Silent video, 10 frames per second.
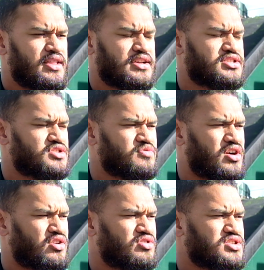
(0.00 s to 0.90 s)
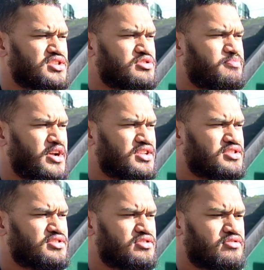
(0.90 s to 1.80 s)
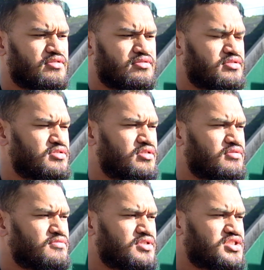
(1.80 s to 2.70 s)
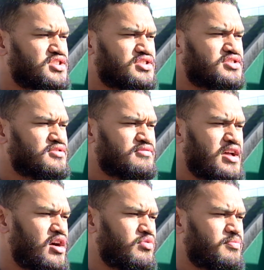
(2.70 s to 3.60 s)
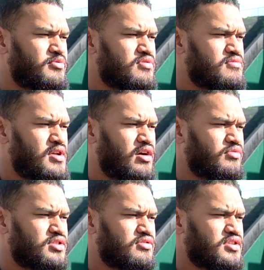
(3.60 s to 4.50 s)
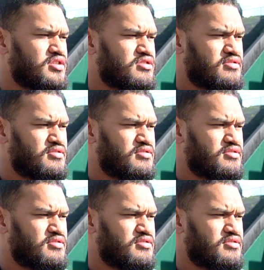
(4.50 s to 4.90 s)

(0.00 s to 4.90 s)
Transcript: That's just what our coaches expect us to do, and you know, it's just how we do here.